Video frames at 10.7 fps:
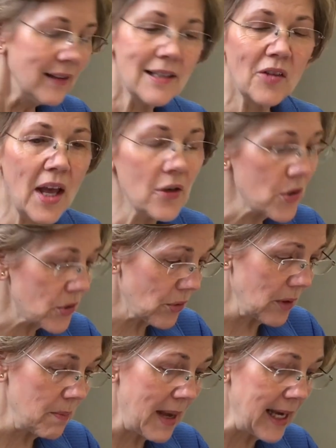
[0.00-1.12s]
These letters
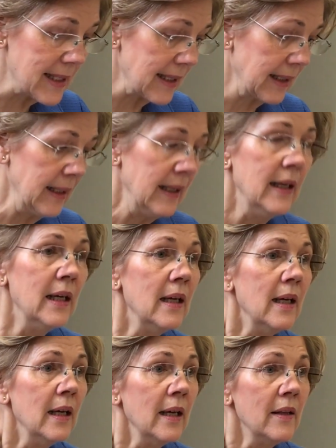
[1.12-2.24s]
are amazing.
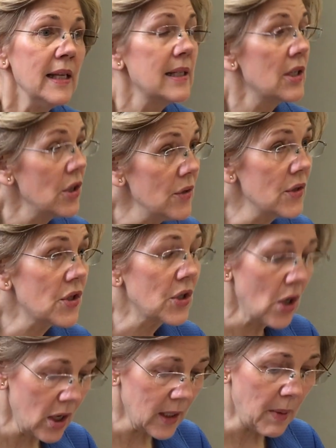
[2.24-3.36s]
These students
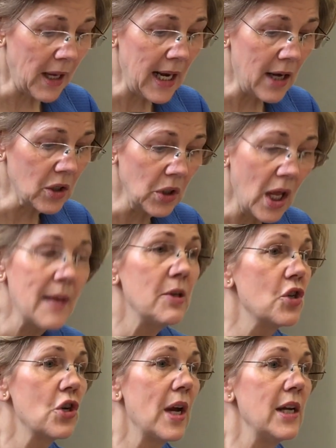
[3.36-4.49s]
talk about how
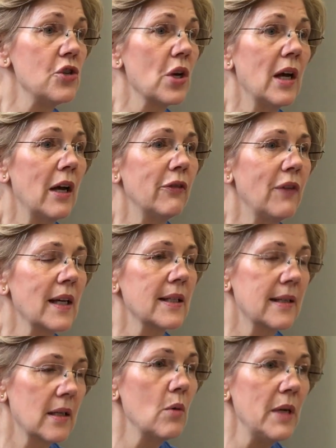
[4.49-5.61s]
climate change affects
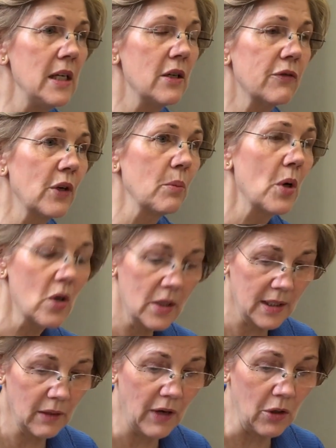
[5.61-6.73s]
so many different
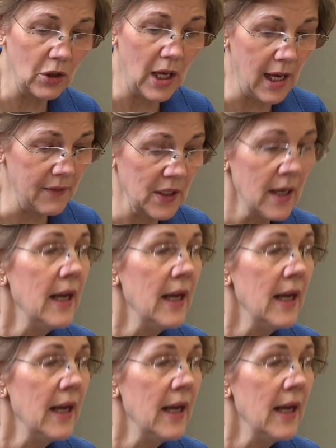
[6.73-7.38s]
parts of our lives,